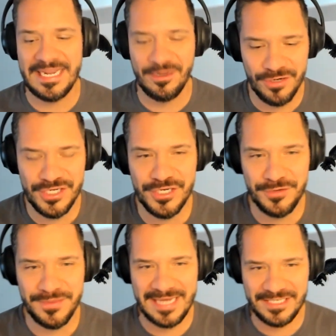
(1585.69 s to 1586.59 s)
In order to
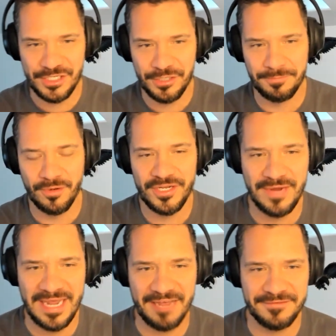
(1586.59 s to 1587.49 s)
do that, to your point,
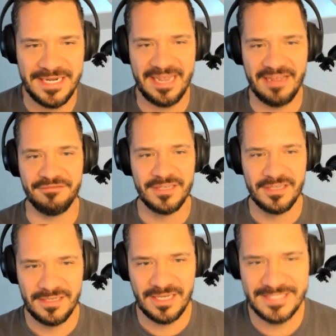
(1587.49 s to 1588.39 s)
you have to have
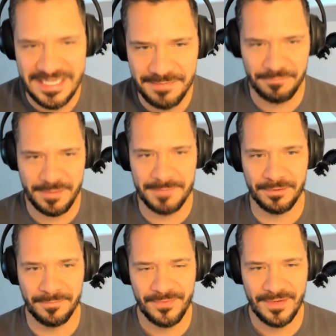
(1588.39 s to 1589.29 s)
a team of
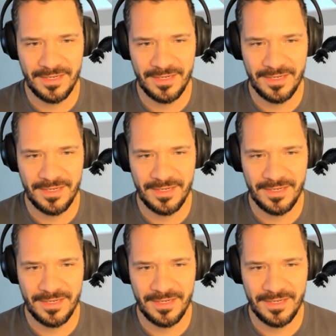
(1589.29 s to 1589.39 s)
people